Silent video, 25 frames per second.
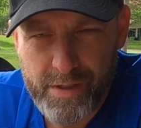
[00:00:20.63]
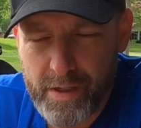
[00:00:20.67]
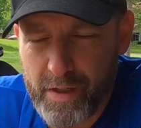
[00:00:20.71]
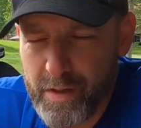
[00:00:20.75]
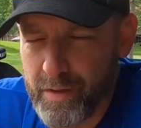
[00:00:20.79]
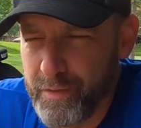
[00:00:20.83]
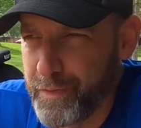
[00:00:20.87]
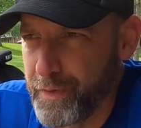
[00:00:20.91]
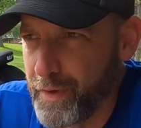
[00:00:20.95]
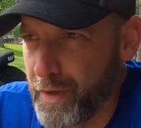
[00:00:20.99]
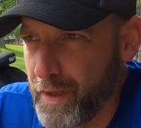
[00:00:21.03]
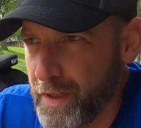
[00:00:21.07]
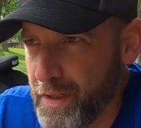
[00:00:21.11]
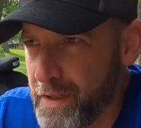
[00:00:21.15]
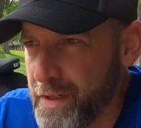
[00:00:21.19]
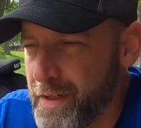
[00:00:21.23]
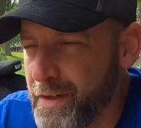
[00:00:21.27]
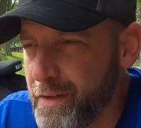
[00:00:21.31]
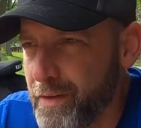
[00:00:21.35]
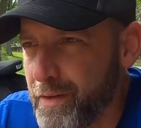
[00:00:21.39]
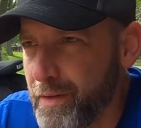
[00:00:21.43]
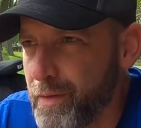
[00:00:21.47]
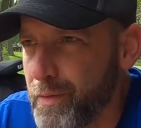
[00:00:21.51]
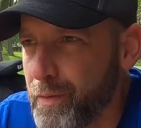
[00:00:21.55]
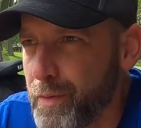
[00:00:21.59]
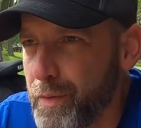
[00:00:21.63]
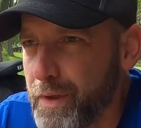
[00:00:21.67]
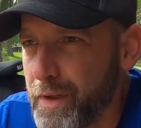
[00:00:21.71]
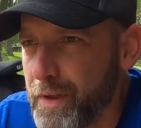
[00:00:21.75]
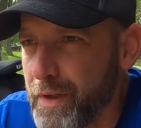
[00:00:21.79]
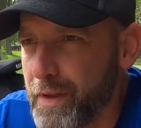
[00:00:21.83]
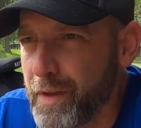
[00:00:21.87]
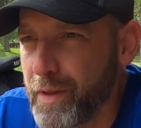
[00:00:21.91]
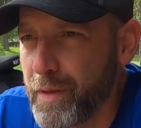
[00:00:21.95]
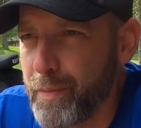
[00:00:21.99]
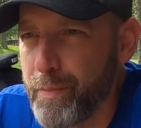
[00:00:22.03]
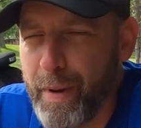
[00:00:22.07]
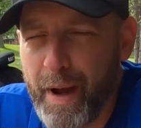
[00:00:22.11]
I didn't feel like dealing
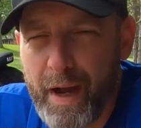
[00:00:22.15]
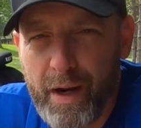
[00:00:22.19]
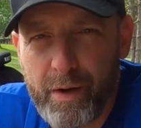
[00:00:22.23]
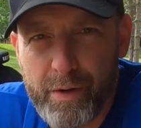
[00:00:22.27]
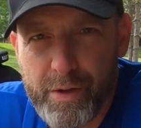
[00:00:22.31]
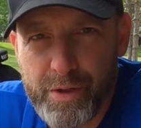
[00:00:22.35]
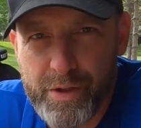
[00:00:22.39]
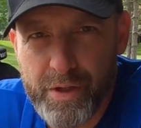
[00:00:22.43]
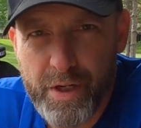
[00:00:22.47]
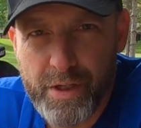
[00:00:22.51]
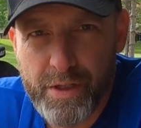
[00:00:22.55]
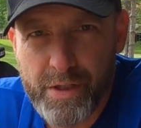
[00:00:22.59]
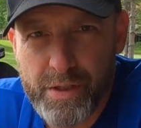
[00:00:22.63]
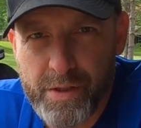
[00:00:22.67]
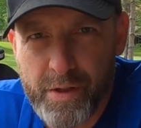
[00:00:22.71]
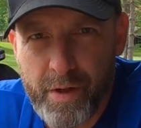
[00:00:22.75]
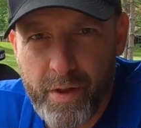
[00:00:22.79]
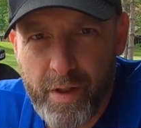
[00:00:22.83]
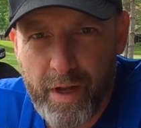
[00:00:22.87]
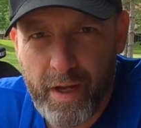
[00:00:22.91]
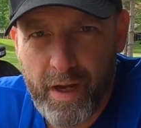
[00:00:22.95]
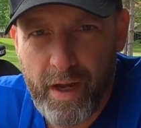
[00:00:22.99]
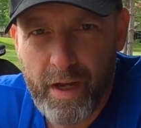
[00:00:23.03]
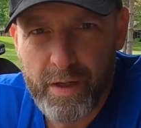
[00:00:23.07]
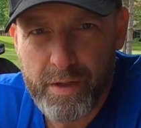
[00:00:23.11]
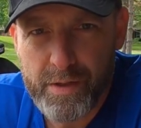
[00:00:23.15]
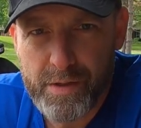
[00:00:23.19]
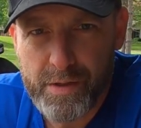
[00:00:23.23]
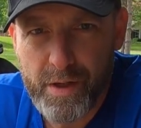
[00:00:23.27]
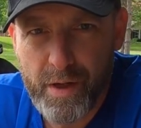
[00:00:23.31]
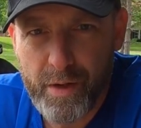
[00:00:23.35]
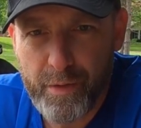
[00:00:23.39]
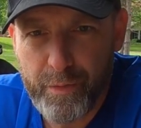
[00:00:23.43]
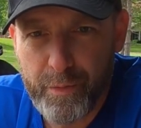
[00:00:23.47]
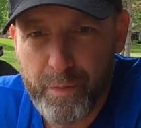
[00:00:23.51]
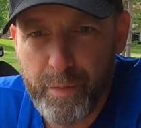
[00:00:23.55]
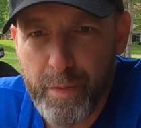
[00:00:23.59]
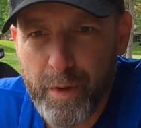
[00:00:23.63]
with battery changes and all that kind of
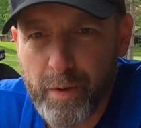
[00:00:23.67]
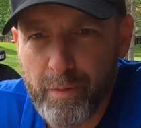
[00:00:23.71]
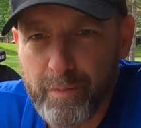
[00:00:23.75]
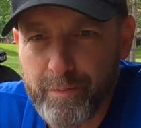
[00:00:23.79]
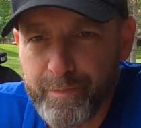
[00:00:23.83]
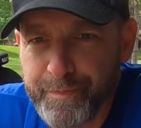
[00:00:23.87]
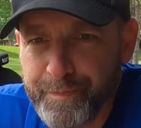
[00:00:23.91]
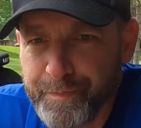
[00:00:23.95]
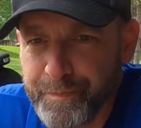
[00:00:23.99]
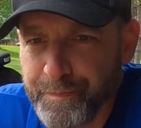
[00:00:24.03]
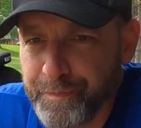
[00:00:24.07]
stuff, but